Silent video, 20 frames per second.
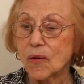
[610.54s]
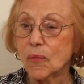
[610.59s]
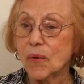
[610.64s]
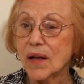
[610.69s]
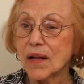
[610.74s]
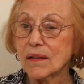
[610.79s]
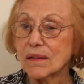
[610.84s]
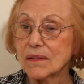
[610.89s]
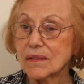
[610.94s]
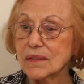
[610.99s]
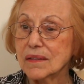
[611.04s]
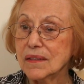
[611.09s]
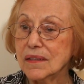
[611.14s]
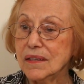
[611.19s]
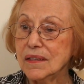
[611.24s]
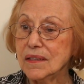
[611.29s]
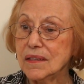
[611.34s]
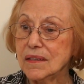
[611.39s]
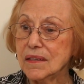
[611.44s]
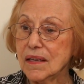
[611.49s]
Well,
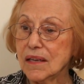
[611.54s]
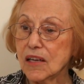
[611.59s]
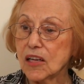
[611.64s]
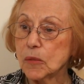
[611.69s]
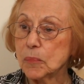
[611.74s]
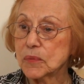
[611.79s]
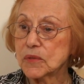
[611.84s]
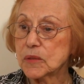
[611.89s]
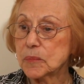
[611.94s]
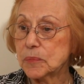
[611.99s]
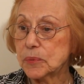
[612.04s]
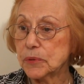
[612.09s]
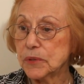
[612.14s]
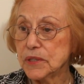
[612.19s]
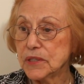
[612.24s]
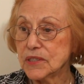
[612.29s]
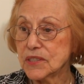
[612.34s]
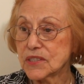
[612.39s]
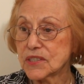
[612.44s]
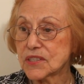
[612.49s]
he helped the
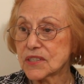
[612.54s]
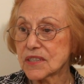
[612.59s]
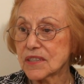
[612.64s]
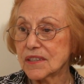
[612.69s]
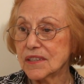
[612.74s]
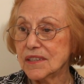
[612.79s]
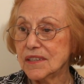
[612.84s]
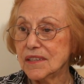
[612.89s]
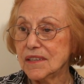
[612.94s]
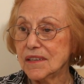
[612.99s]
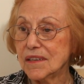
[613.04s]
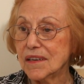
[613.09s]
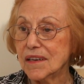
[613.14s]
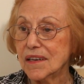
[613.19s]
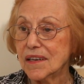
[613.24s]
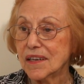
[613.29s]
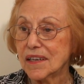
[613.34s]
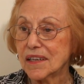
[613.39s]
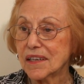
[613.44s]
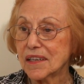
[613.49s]
priests. He
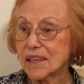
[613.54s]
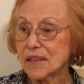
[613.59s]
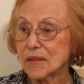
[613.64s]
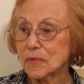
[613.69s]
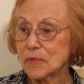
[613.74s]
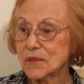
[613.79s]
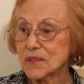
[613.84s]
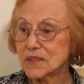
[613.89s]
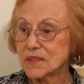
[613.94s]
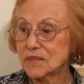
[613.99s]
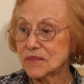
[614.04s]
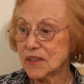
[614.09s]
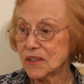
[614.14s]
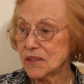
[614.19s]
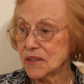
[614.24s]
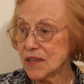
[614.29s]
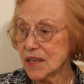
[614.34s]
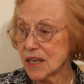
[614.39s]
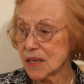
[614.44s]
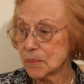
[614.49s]
was
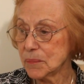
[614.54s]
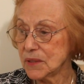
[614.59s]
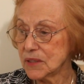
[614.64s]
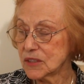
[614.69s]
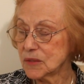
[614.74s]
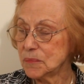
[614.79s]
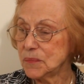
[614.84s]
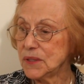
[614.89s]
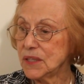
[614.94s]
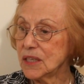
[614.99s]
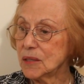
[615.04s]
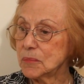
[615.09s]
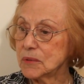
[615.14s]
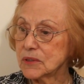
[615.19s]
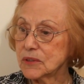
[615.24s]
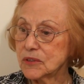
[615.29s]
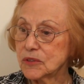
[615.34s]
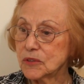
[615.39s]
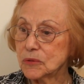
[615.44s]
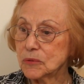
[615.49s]
very happy to be
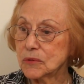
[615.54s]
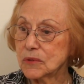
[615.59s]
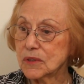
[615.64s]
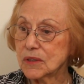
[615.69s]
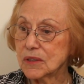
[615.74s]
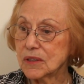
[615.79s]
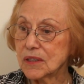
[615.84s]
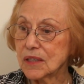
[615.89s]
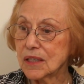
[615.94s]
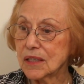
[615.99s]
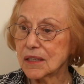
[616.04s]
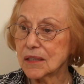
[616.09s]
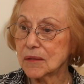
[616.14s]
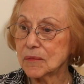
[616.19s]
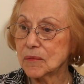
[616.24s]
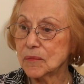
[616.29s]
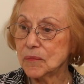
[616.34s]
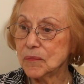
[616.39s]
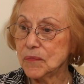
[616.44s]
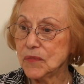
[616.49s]
able to,
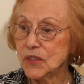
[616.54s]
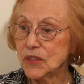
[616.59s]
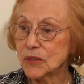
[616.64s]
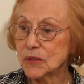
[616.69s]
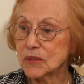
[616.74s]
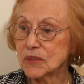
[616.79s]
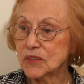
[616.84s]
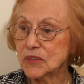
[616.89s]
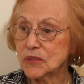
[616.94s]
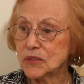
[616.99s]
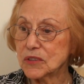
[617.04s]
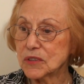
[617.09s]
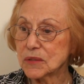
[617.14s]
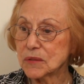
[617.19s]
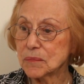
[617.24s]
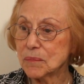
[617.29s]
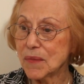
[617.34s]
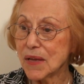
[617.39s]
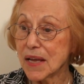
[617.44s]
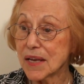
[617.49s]
do
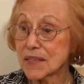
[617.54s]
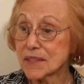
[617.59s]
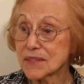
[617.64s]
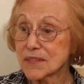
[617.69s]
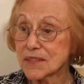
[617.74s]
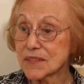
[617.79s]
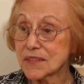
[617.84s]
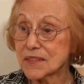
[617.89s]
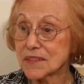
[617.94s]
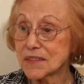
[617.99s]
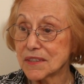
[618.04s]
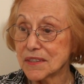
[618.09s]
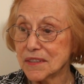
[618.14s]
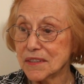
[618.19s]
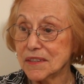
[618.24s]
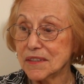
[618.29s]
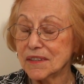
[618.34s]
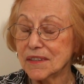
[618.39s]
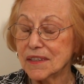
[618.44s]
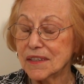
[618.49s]
the Mass,
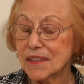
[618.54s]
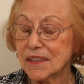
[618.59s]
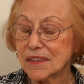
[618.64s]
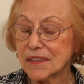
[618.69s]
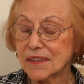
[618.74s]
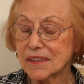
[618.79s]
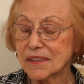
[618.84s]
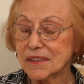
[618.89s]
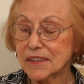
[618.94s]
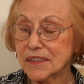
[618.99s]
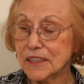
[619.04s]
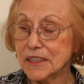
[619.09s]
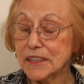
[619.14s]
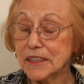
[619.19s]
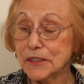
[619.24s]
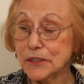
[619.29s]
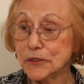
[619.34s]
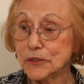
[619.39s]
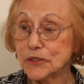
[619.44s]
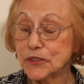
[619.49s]
the
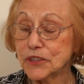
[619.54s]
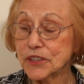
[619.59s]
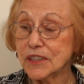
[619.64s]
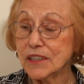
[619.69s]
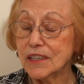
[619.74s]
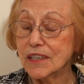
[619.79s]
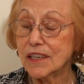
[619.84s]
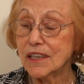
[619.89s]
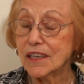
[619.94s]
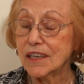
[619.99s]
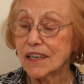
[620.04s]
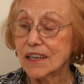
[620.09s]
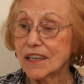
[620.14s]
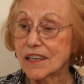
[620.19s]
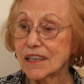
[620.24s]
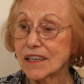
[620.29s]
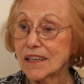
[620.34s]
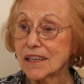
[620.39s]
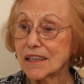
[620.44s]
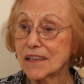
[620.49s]
liturgy
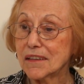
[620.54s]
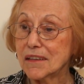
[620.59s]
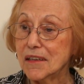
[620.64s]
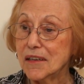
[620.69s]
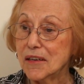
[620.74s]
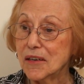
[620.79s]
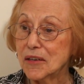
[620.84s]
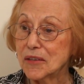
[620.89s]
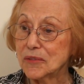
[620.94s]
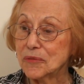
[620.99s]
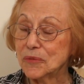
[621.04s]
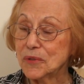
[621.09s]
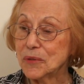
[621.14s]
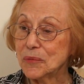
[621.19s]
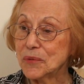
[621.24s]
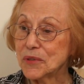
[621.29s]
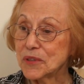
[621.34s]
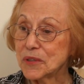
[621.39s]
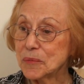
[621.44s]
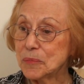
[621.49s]

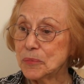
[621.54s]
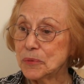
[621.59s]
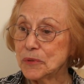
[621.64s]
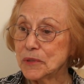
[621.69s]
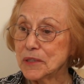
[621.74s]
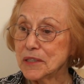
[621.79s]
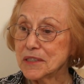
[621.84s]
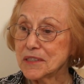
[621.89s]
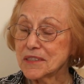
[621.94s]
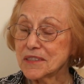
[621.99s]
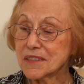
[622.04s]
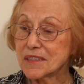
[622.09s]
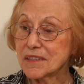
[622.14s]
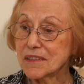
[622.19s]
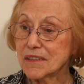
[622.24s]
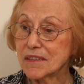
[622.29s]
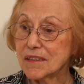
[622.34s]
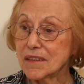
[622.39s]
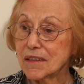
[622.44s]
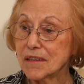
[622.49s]
with the priests,
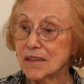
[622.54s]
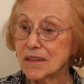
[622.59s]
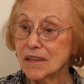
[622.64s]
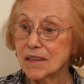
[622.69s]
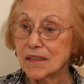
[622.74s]
and